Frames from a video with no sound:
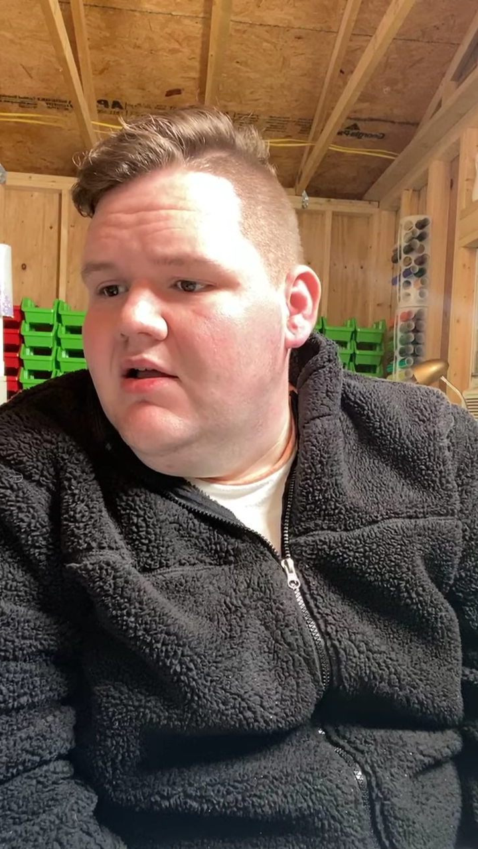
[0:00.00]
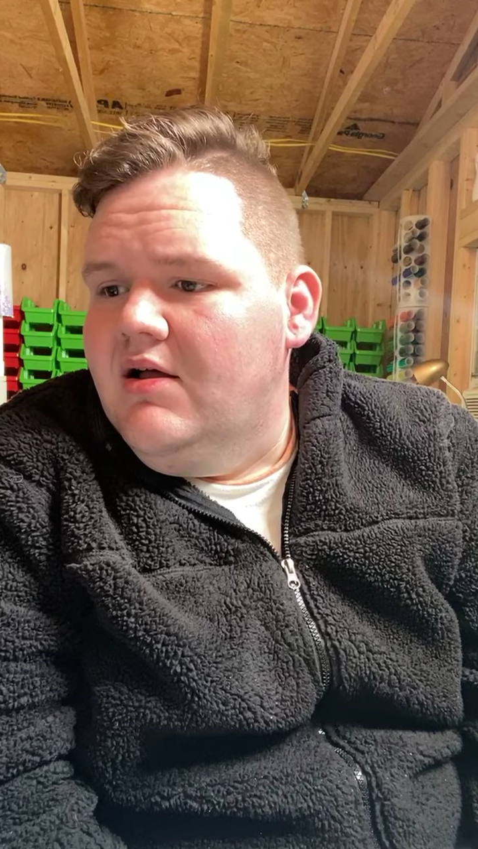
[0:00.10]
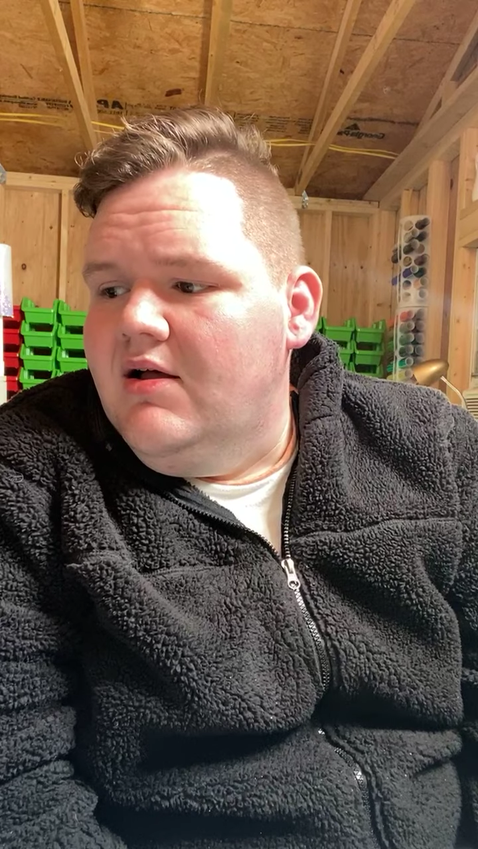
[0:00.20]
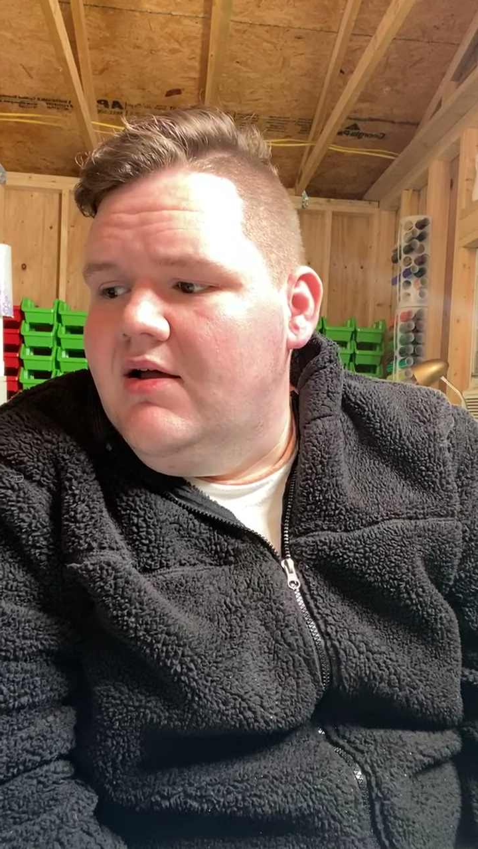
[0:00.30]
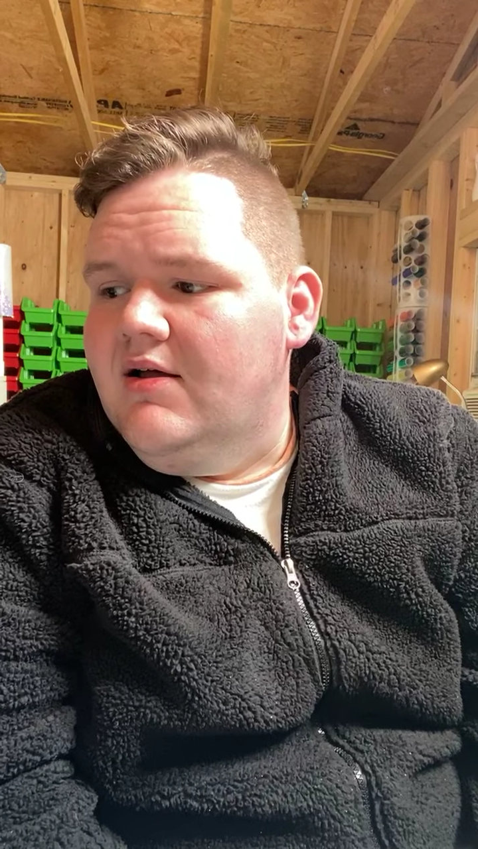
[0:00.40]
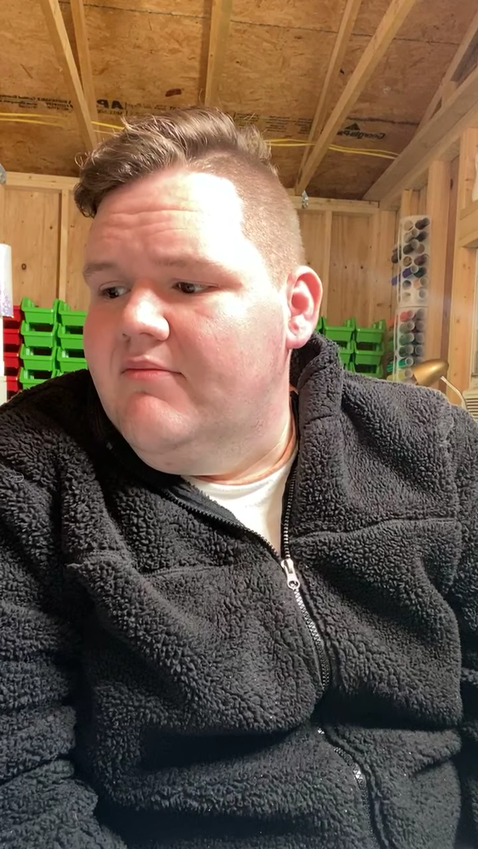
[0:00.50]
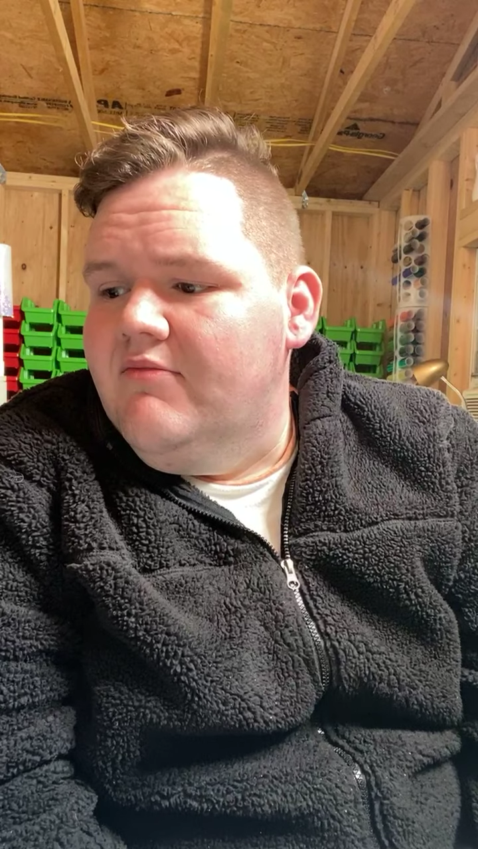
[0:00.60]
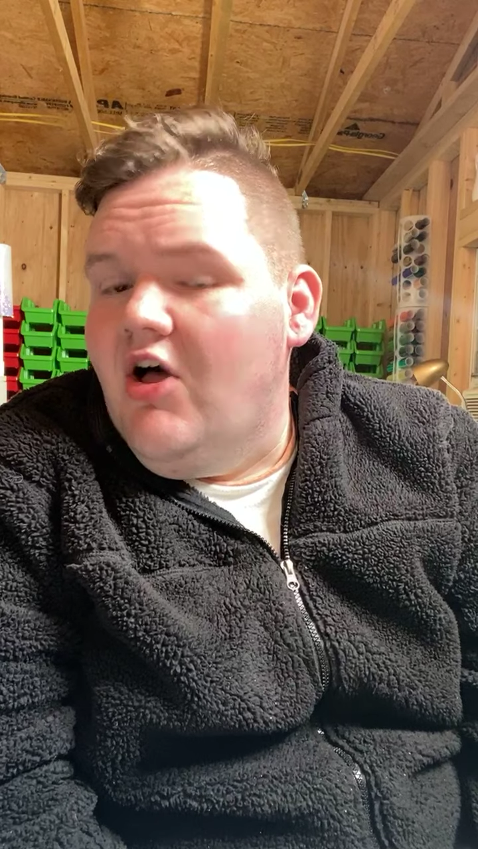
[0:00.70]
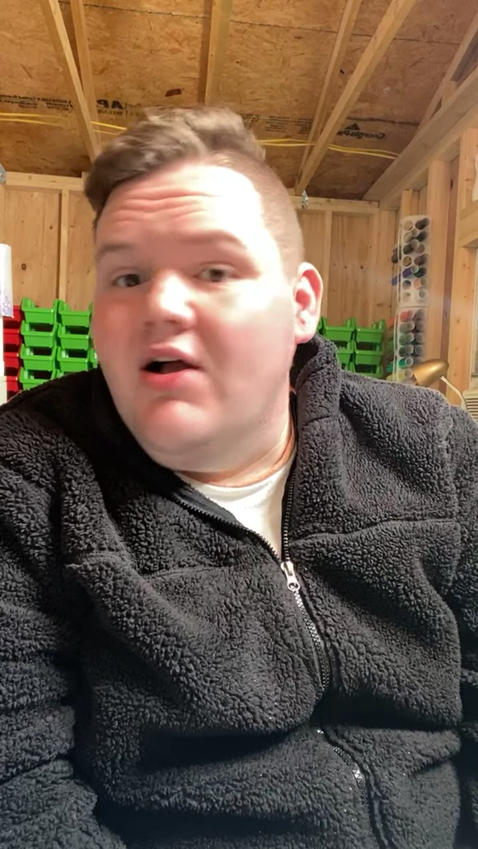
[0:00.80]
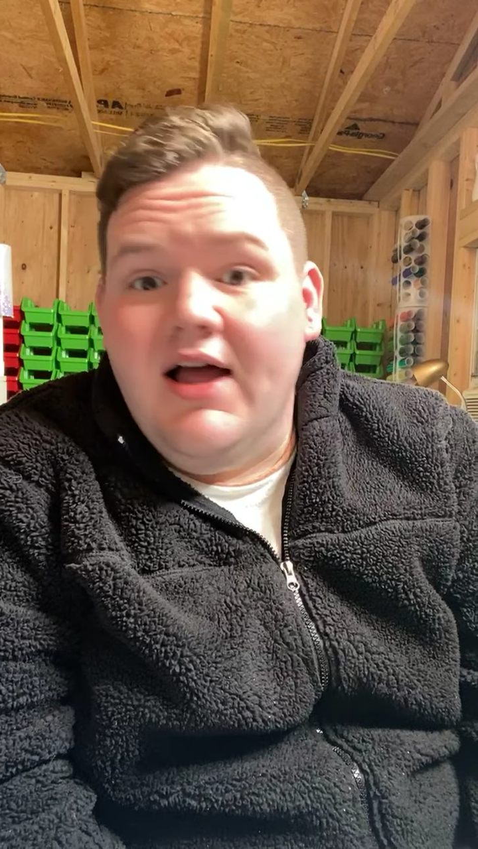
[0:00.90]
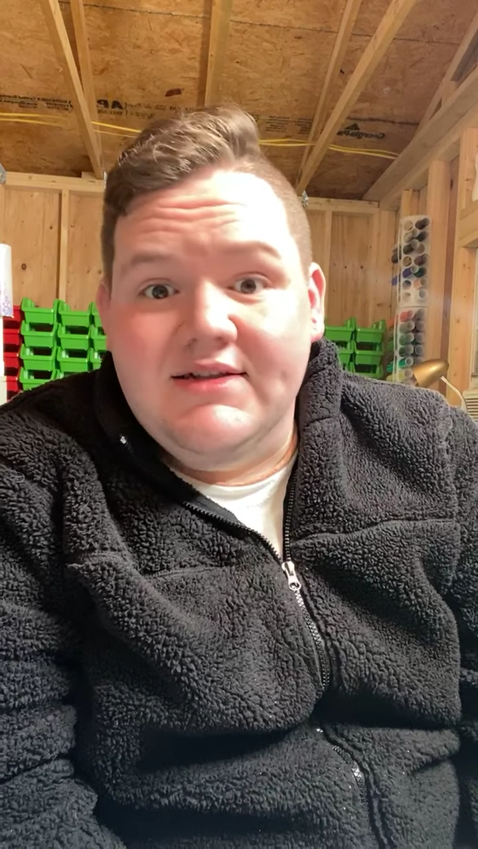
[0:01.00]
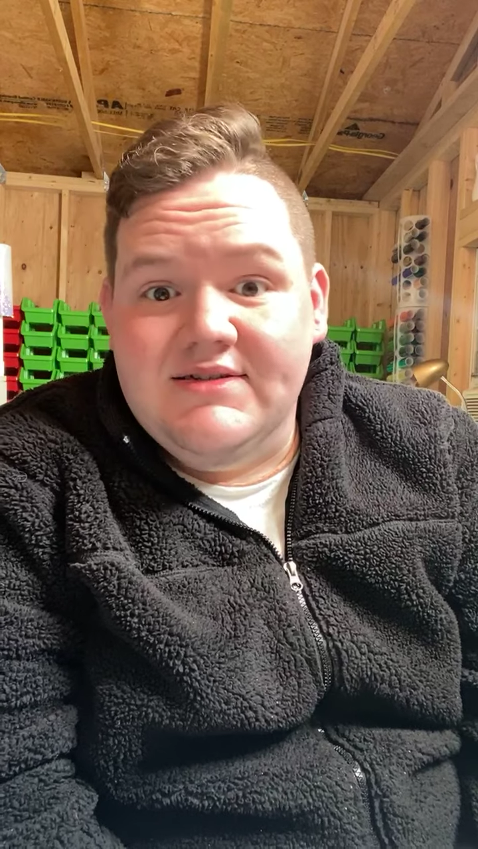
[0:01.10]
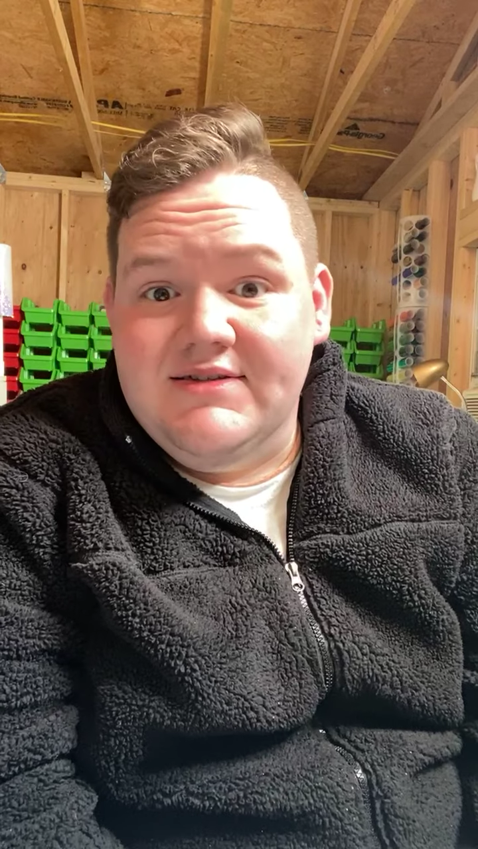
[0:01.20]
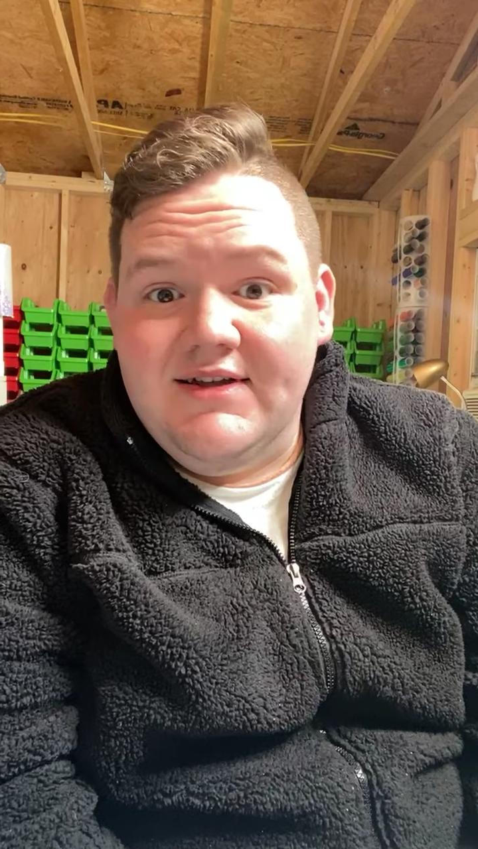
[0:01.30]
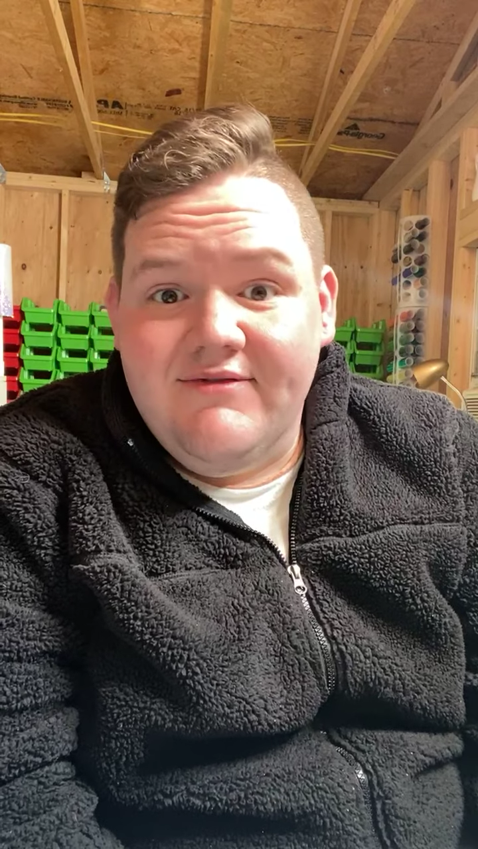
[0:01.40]
All kinds
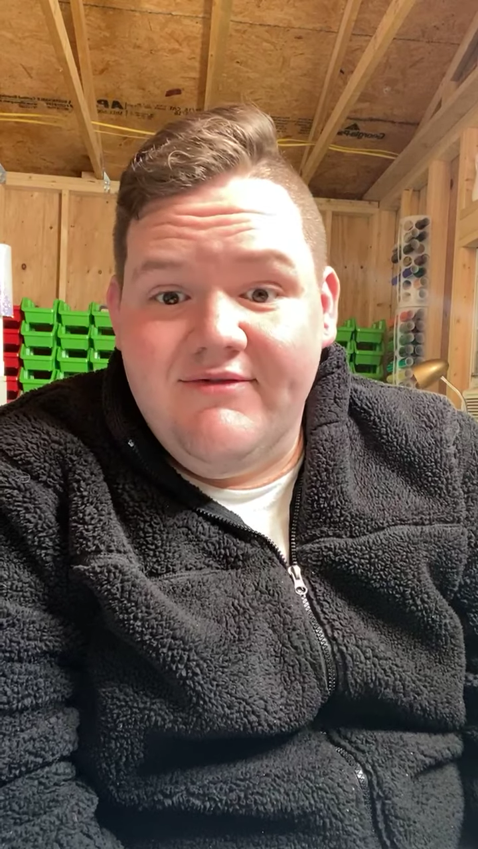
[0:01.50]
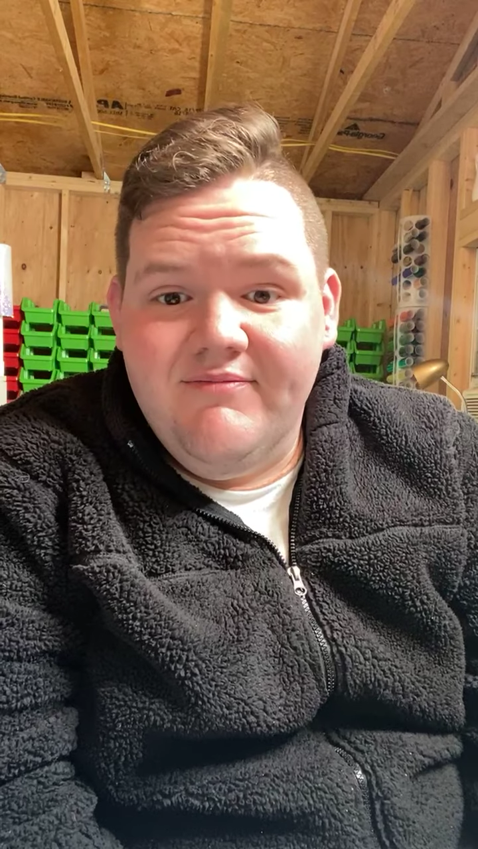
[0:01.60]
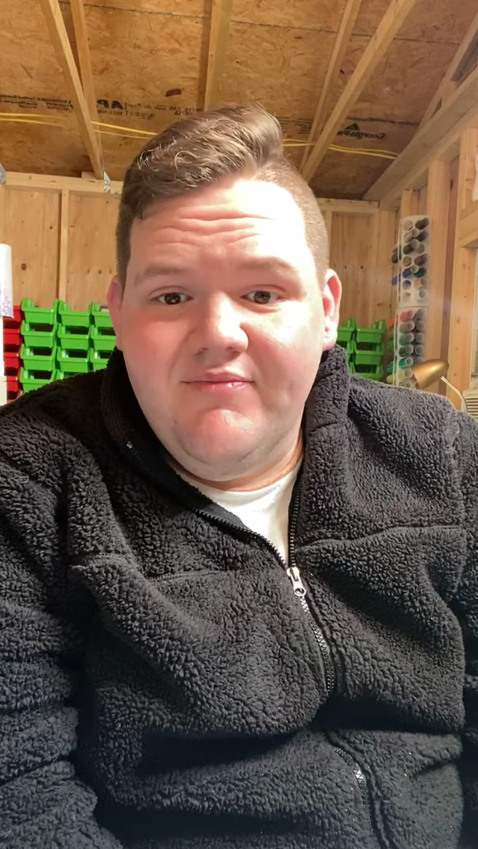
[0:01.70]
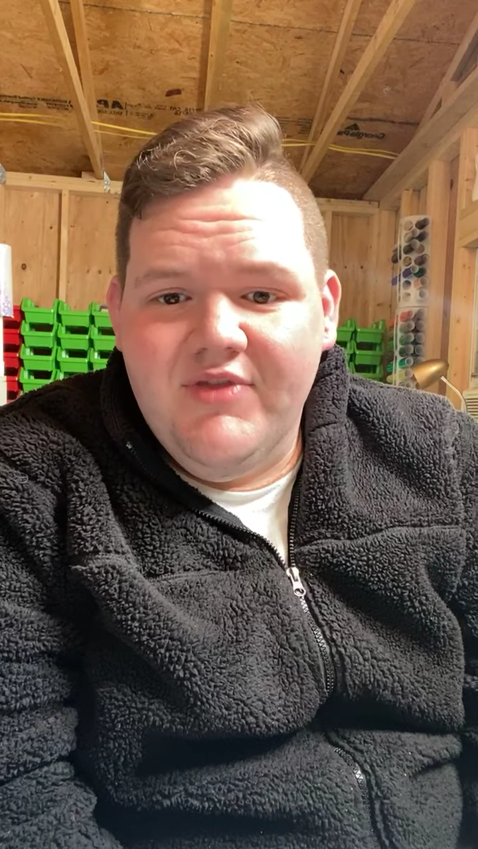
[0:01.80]
of stuff.